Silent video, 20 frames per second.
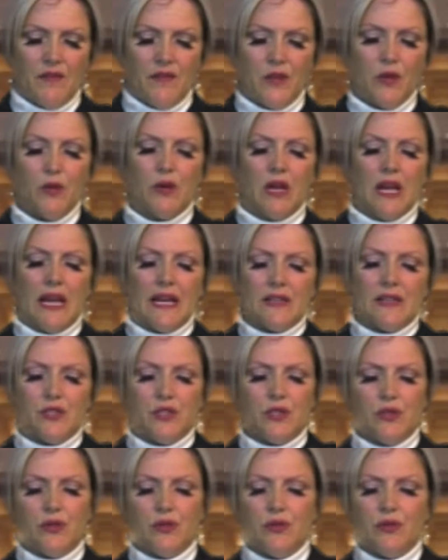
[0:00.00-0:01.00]
you would like
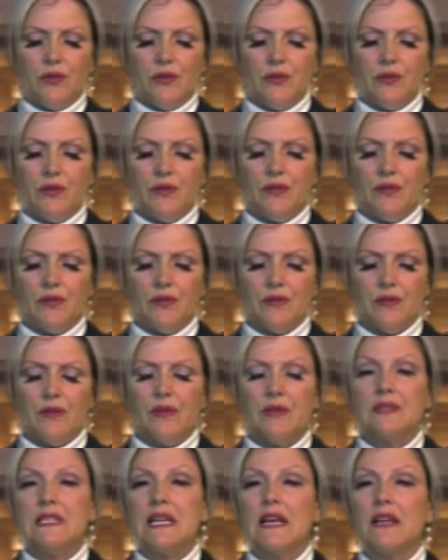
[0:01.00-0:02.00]
to
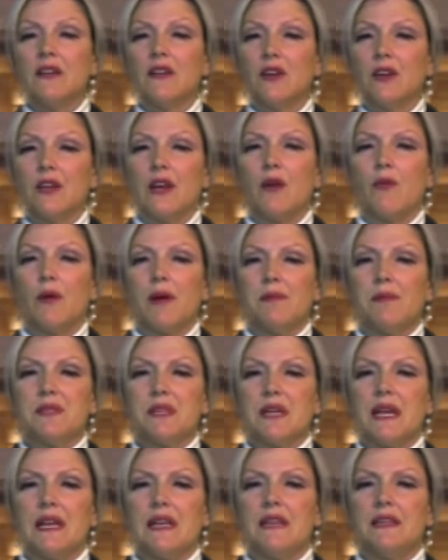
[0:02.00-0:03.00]
take a look at our website,